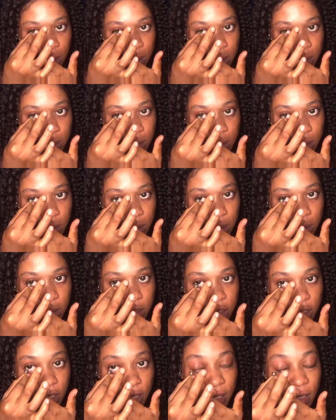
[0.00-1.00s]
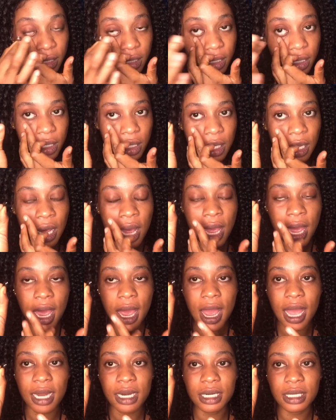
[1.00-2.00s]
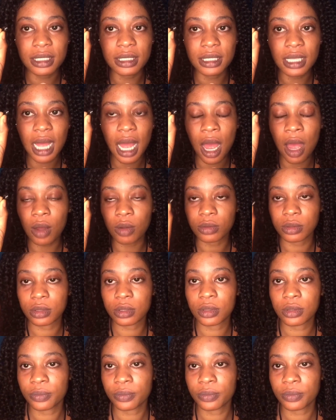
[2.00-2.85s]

See, gently, and it's out.